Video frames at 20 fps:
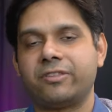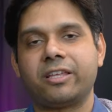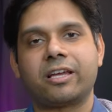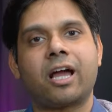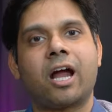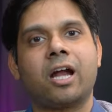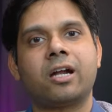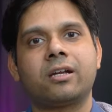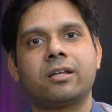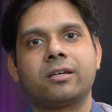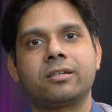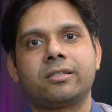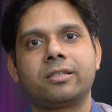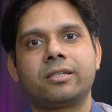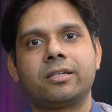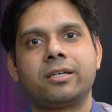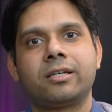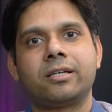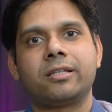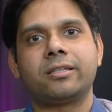they can't,
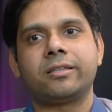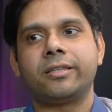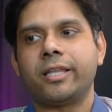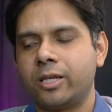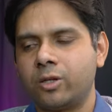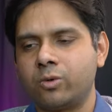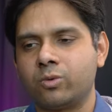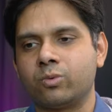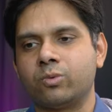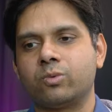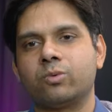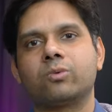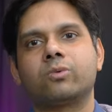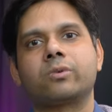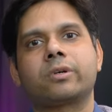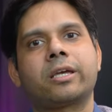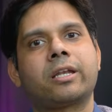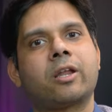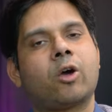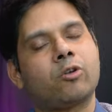then you
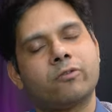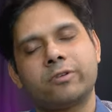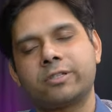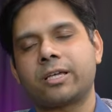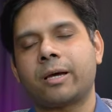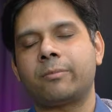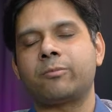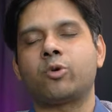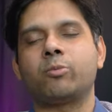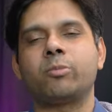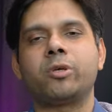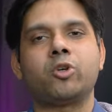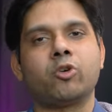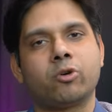can always come to me.